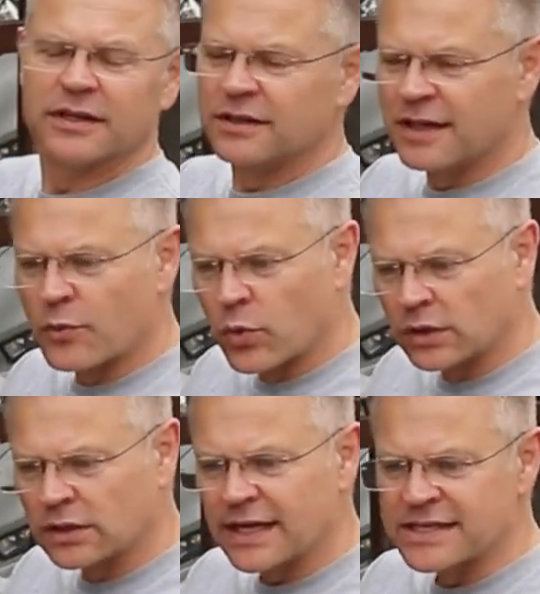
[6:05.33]
they
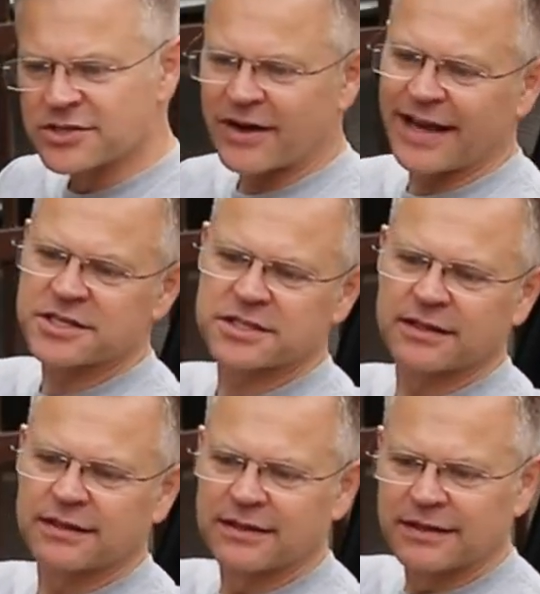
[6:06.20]
will get scratched,
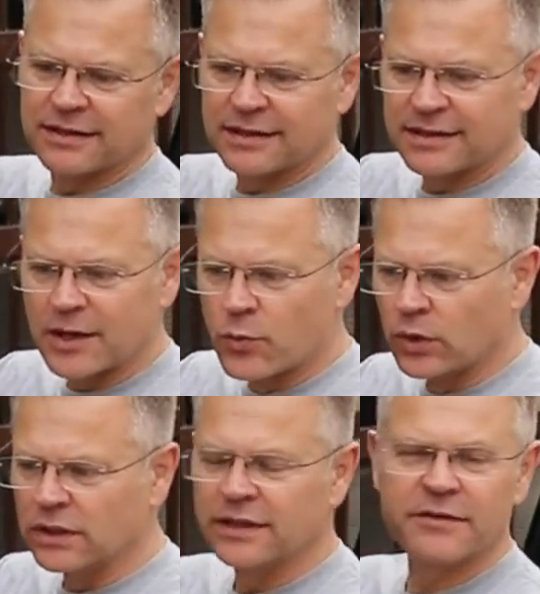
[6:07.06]
they
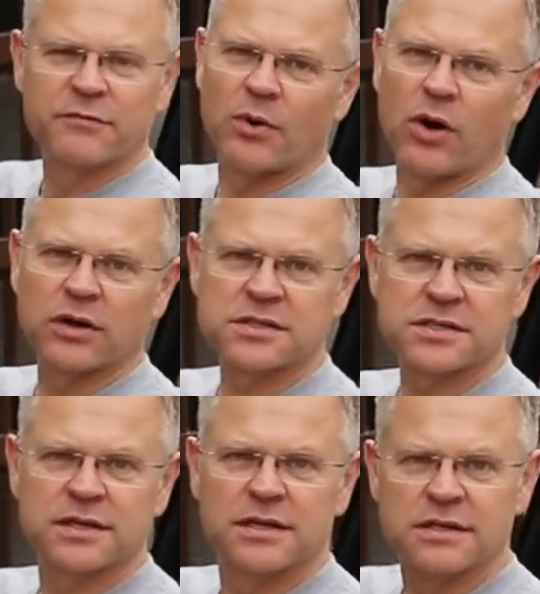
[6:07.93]
will leave
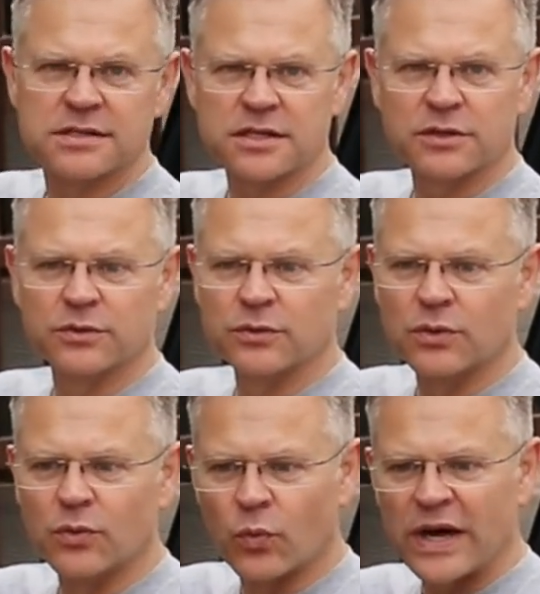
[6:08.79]
marks. So
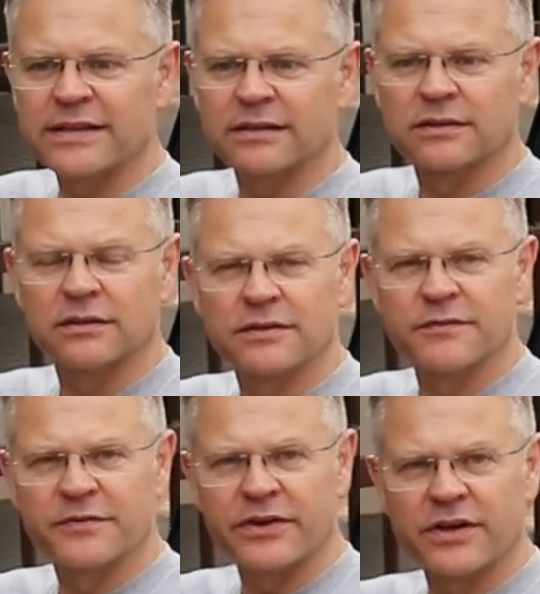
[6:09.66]
wait until the
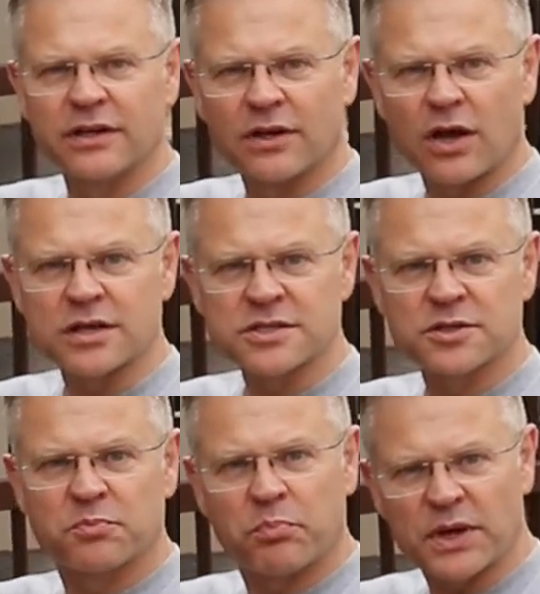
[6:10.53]
very last
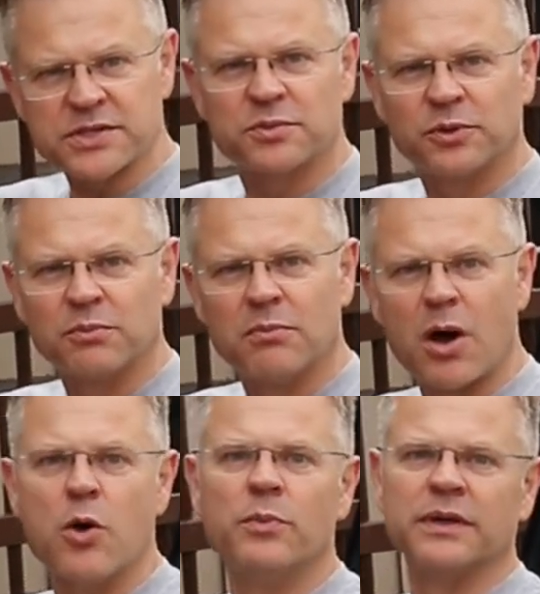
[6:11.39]
possible
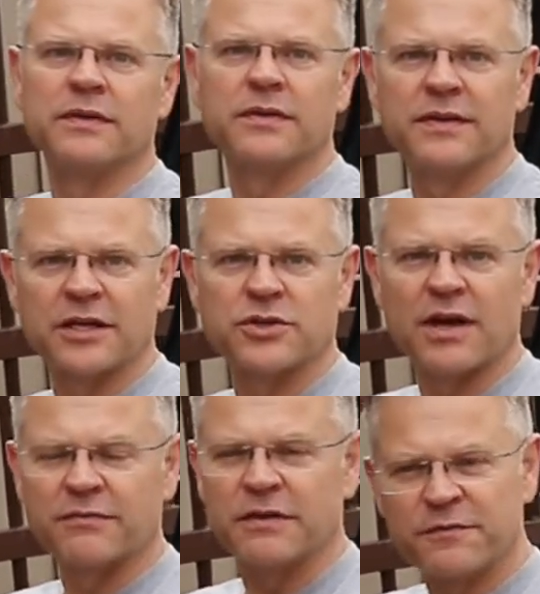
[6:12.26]
moment that you
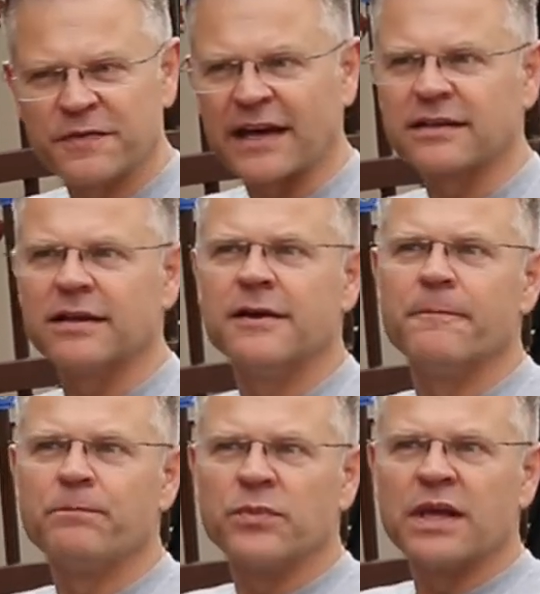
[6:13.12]
have. In fact,
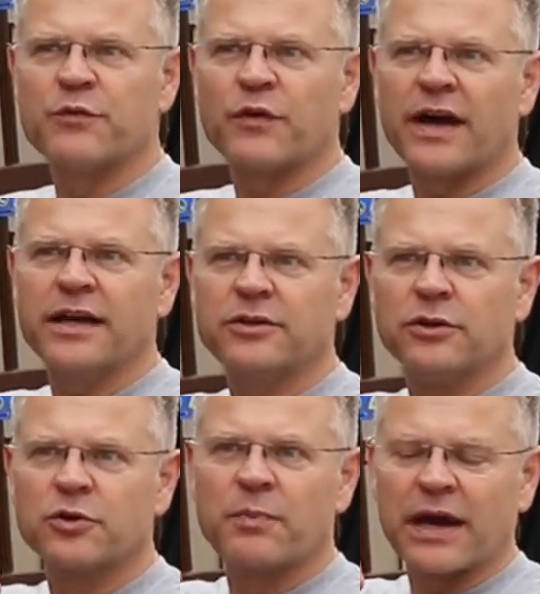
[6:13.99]
if I had to
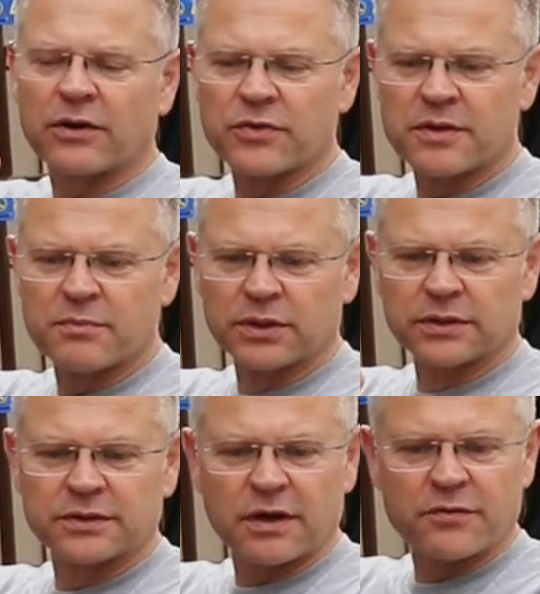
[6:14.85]
look back on the
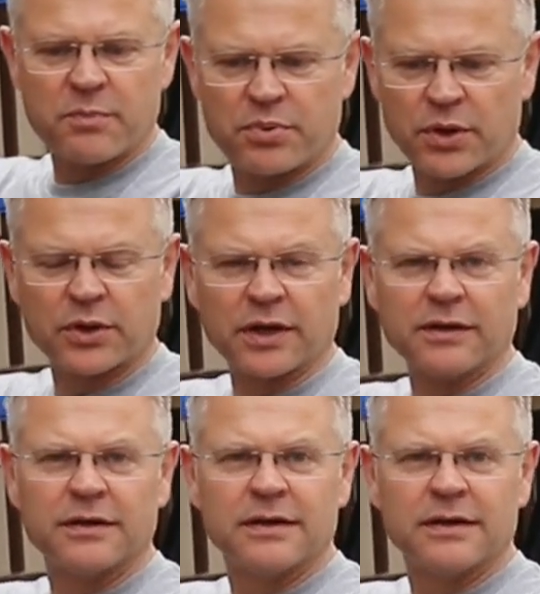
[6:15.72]
build of the Birkin,